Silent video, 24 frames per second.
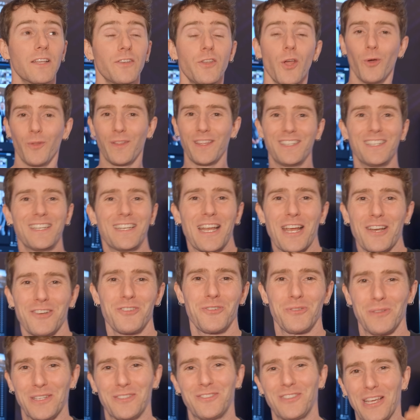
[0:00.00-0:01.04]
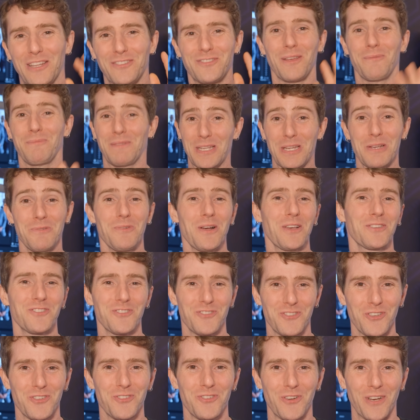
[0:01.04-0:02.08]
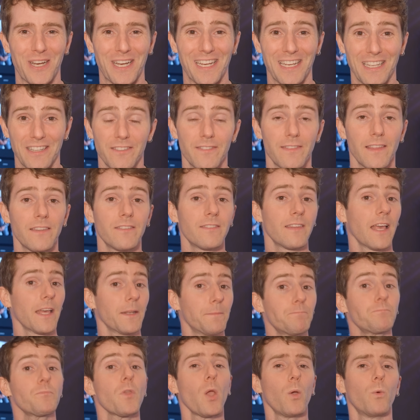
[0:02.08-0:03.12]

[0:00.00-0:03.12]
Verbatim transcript: no, they did actually say something. It wasn't just crickets. They said,